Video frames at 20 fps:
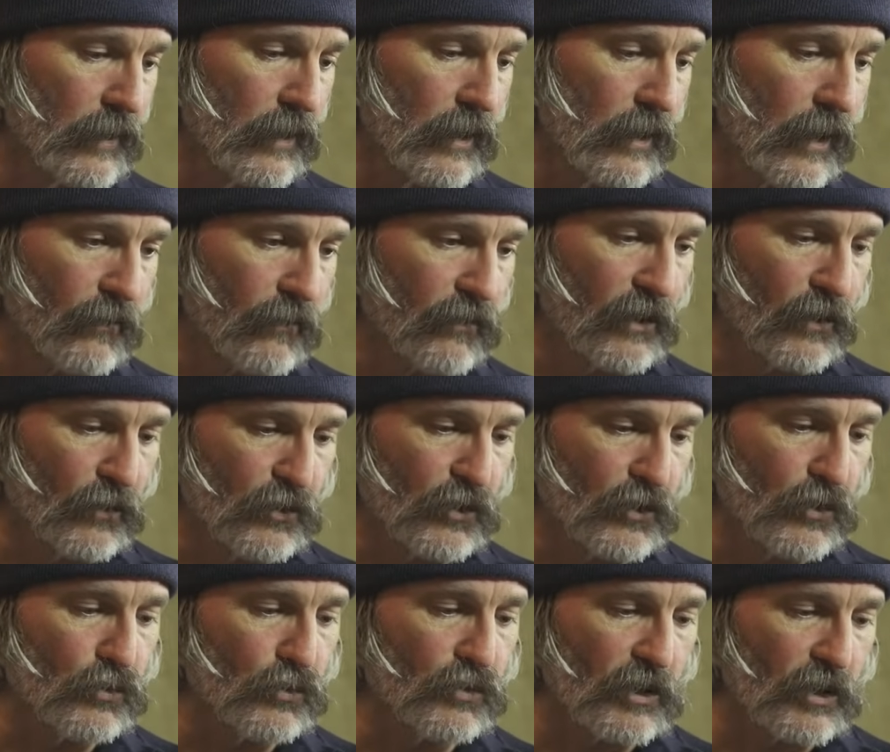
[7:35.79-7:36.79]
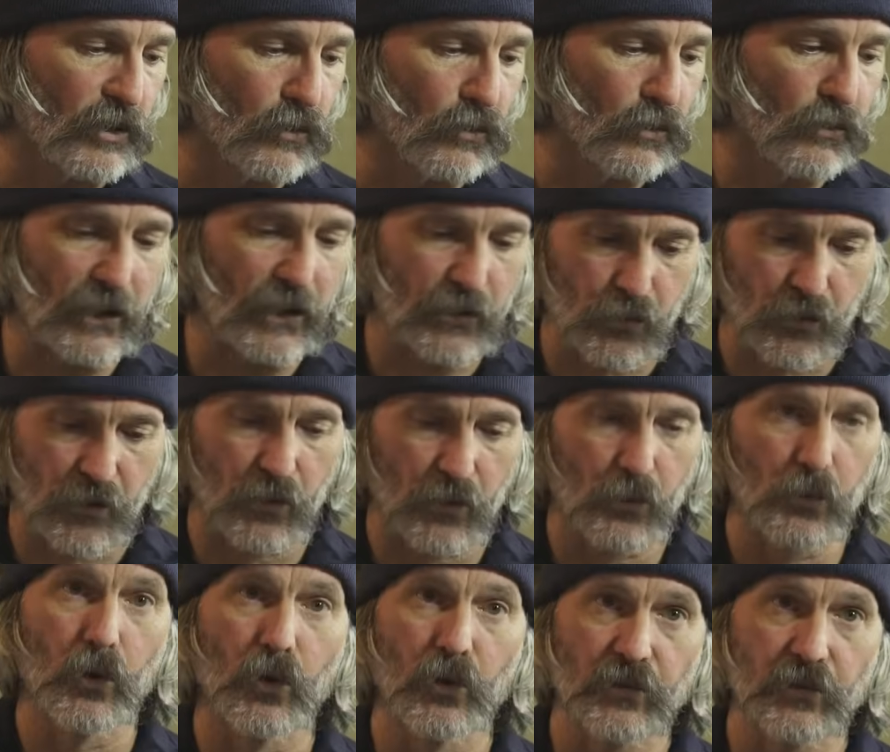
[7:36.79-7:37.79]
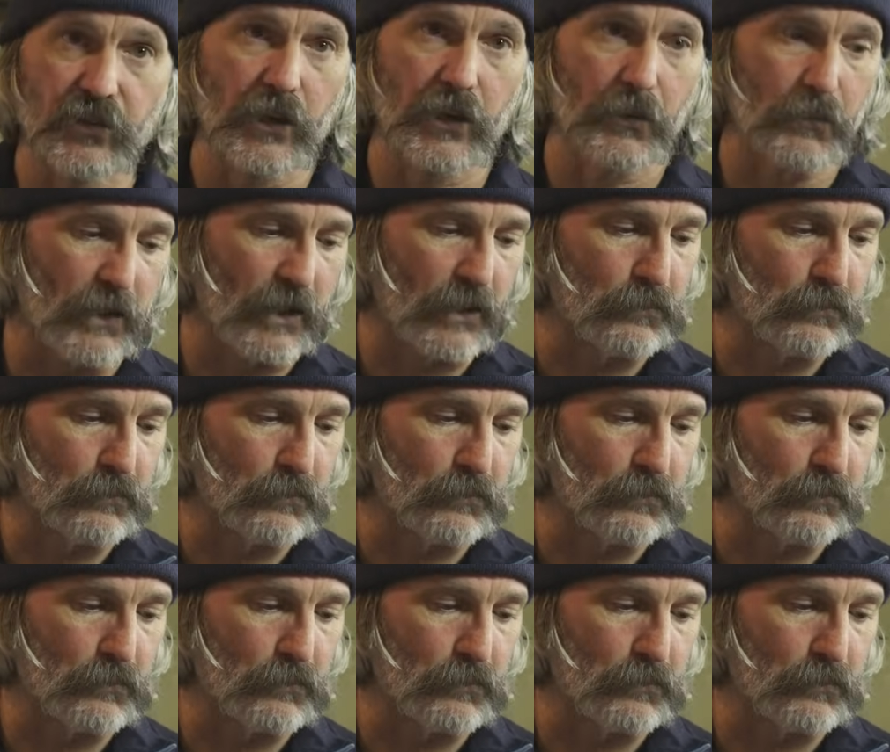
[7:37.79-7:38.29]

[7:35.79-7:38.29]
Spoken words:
a little use to you. That's where the wools come in.